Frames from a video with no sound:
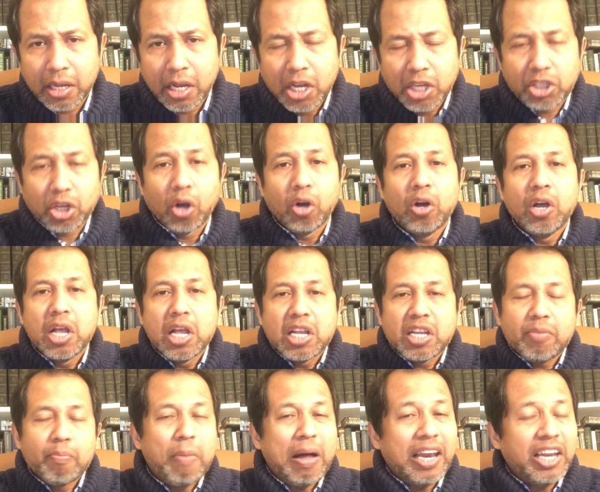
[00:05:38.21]
So
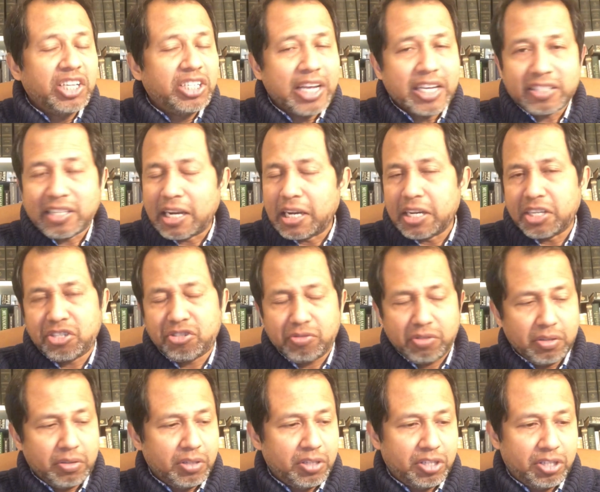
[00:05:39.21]
Malaysia has done a
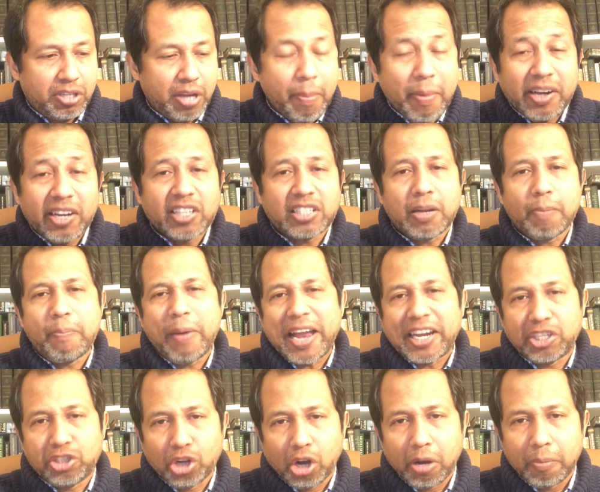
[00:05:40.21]
tremendously
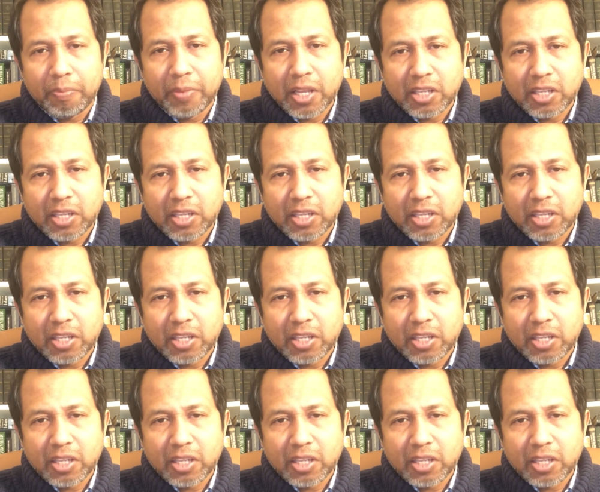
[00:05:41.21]
bad job.